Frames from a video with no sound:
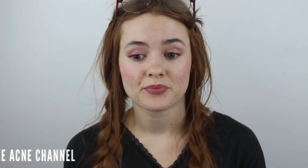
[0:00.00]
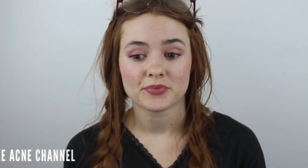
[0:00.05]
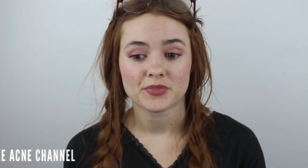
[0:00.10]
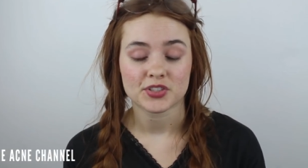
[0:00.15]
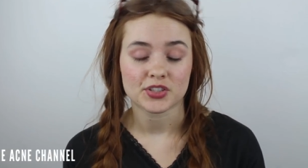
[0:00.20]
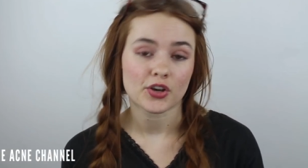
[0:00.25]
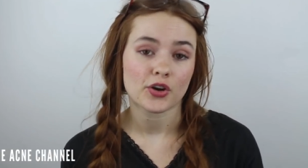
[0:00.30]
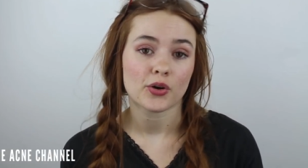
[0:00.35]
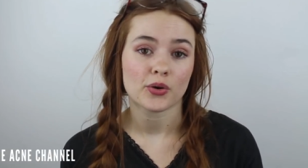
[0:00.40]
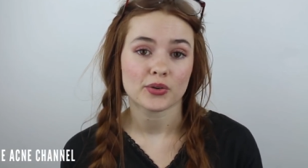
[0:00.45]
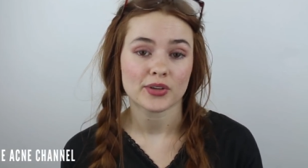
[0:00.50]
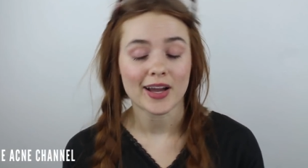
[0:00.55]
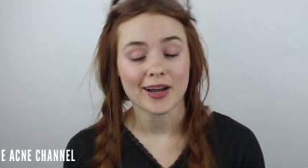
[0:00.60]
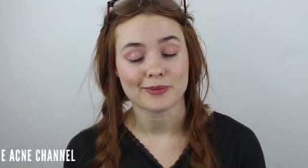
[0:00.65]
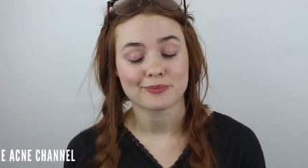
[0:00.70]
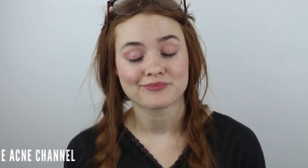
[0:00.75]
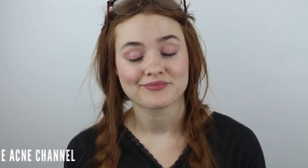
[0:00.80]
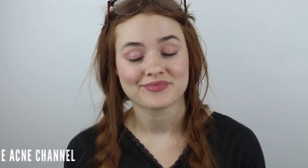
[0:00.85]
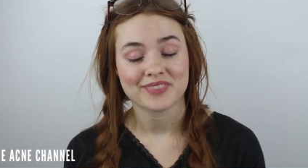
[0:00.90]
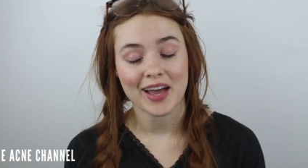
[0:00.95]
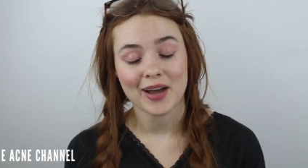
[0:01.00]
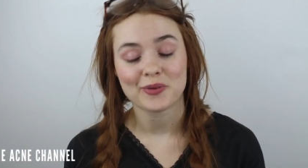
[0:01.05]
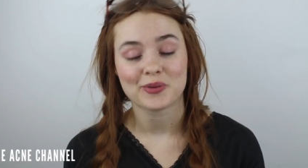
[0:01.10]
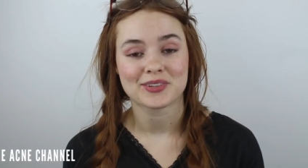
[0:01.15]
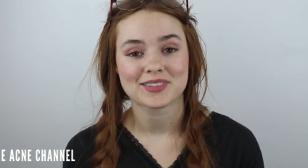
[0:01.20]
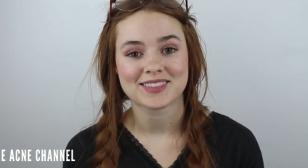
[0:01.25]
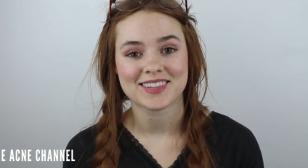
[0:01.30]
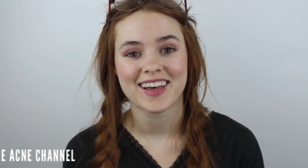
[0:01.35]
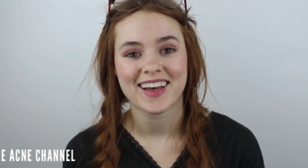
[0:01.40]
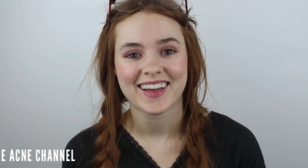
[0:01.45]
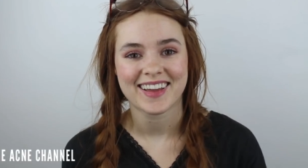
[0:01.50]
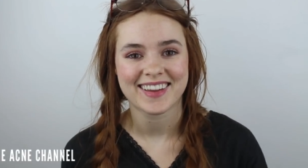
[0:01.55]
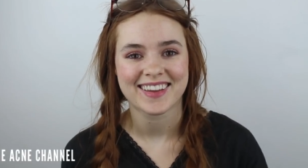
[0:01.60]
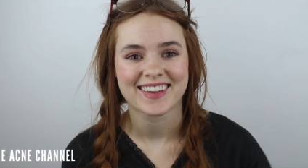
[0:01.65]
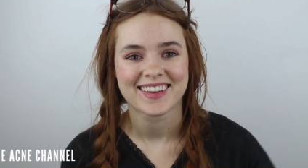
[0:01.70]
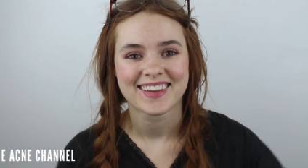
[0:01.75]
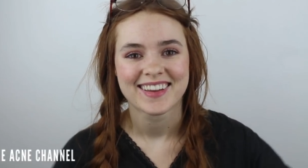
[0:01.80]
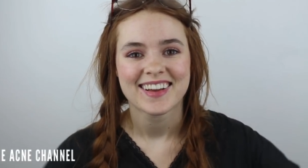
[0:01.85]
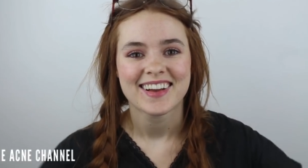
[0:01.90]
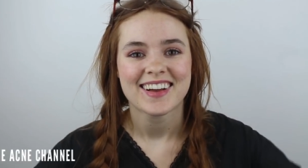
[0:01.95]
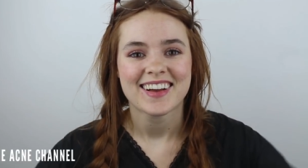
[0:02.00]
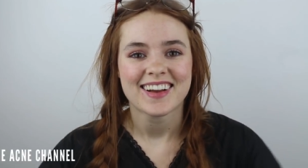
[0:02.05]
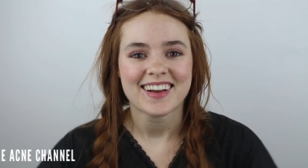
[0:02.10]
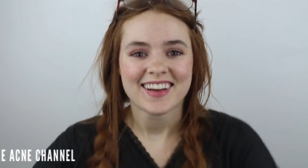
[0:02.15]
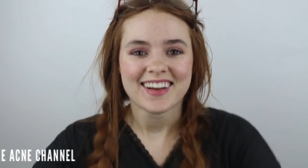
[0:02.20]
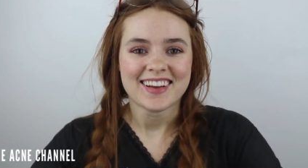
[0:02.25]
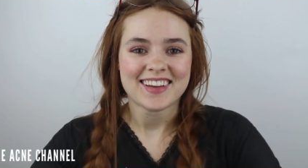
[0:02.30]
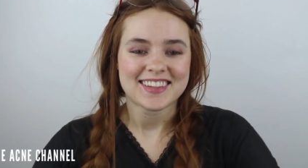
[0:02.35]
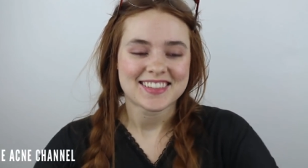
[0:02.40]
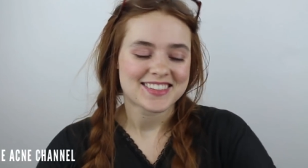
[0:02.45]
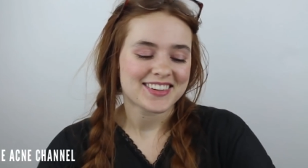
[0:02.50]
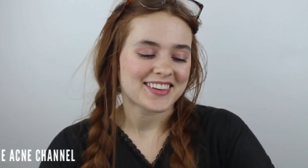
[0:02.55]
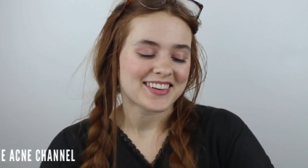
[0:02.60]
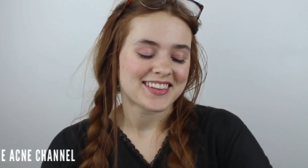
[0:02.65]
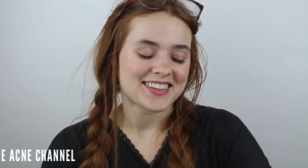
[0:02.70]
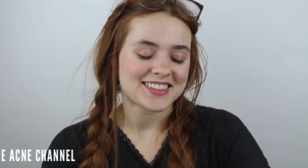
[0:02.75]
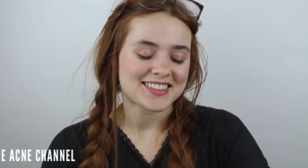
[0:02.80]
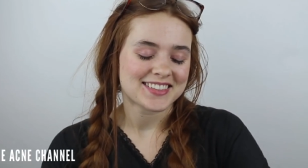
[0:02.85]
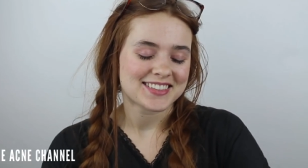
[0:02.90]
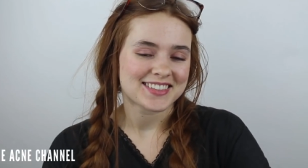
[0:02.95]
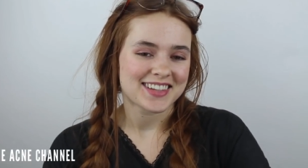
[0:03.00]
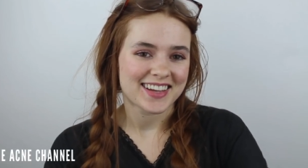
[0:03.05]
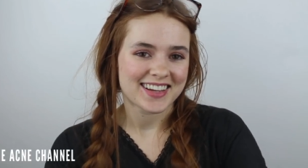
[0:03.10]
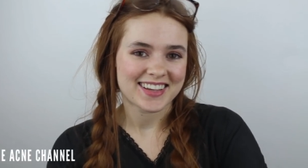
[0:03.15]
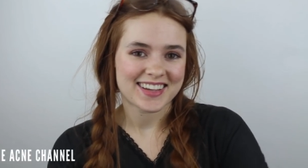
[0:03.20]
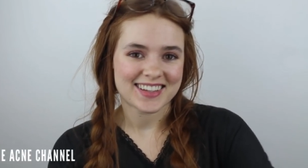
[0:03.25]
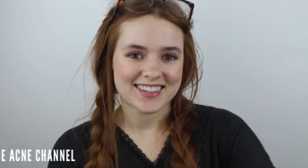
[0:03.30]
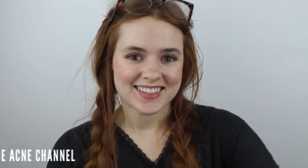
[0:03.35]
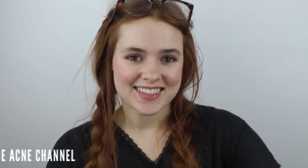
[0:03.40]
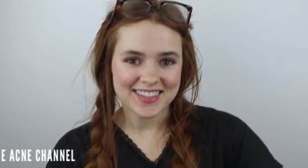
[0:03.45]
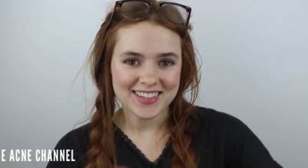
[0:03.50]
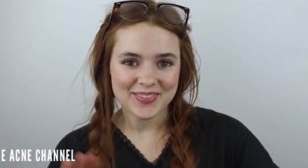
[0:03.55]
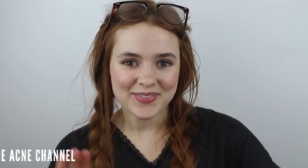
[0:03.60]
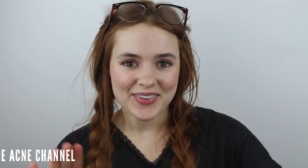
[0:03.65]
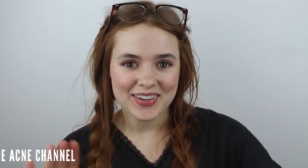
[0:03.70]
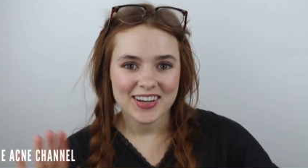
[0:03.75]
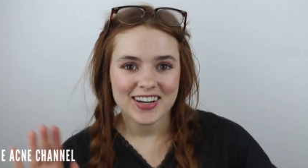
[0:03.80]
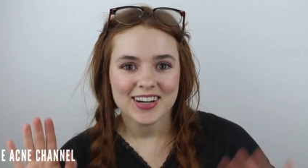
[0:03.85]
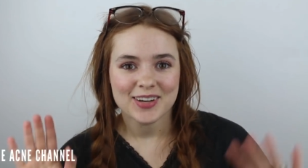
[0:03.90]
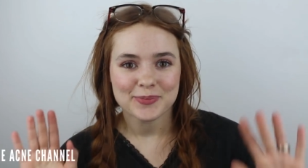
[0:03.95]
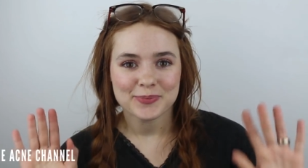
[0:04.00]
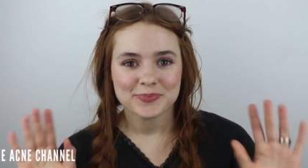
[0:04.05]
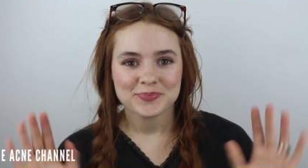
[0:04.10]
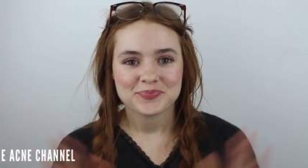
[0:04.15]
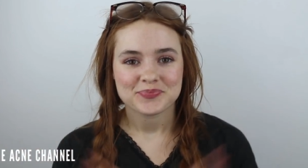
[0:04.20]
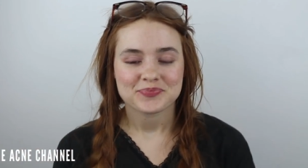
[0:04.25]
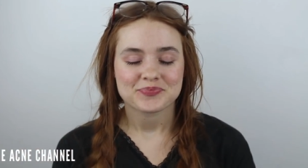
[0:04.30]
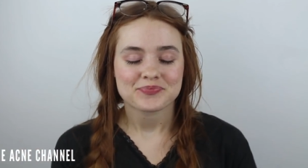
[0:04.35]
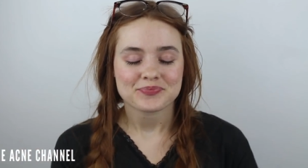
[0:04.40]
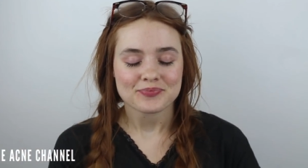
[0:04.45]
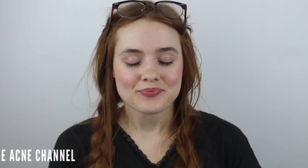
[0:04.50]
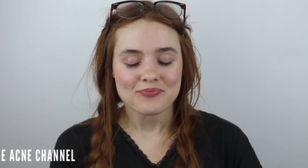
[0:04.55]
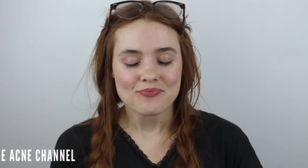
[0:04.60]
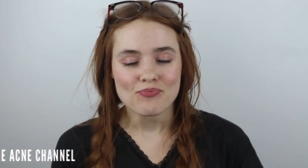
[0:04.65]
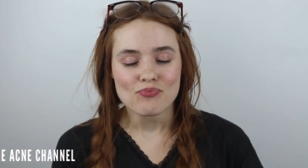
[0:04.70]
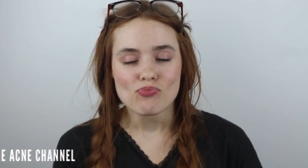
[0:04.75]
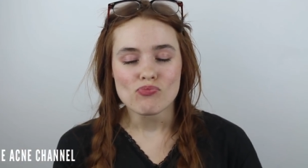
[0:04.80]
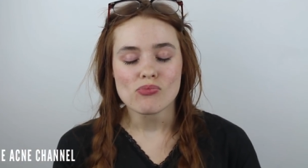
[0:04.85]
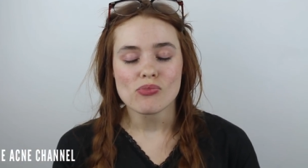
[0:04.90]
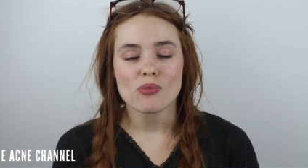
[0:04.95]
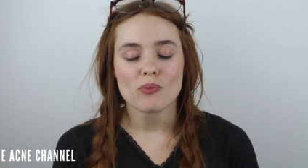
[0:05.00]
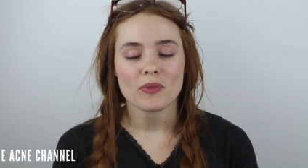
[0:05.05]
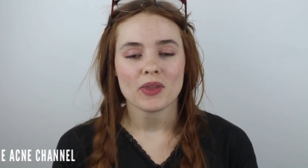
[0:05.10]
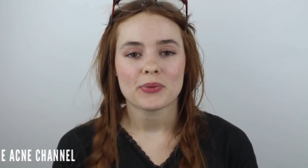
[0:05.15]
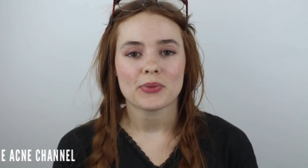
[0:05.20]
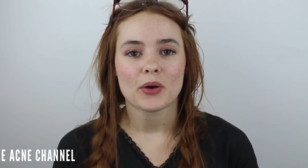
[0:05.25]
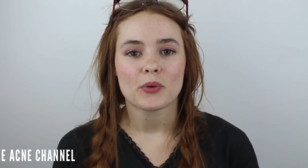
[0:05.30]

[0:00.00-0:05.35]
So yeah, that was like, sorry, this is like kind of deep.